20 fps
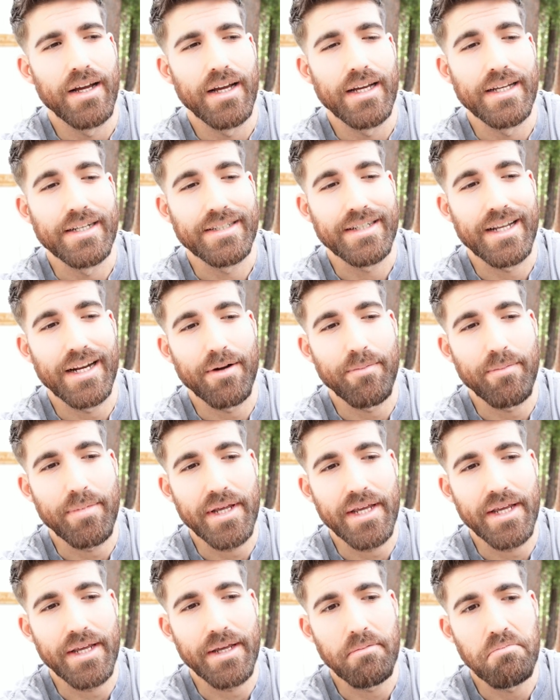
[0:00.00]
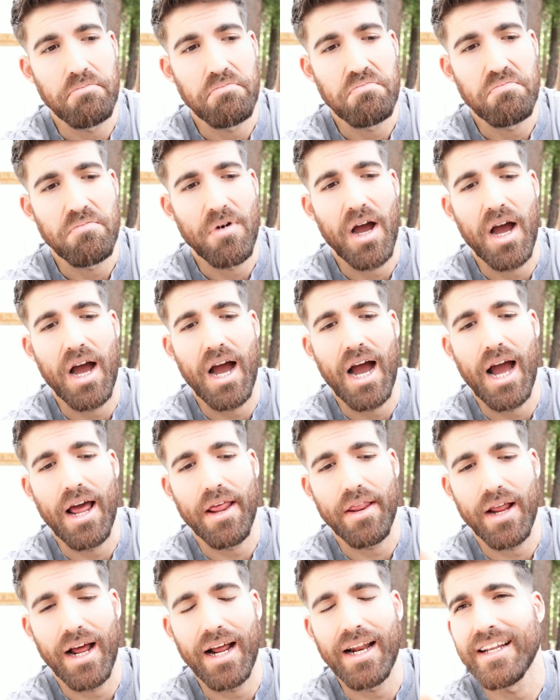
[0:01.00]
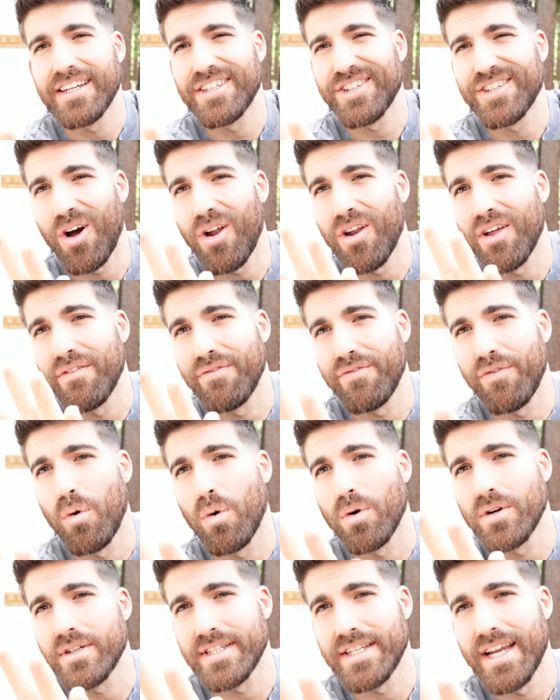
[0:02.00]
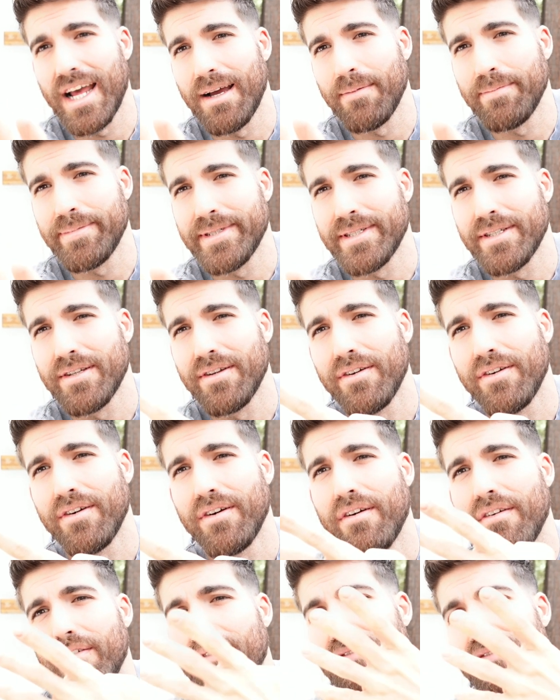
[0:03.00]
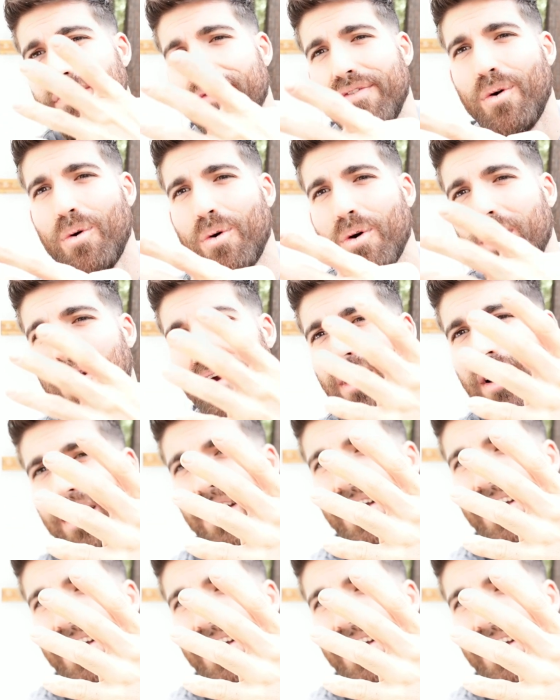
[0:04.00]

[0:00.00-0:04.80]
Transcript: It's gonna be, let's call it four steps, four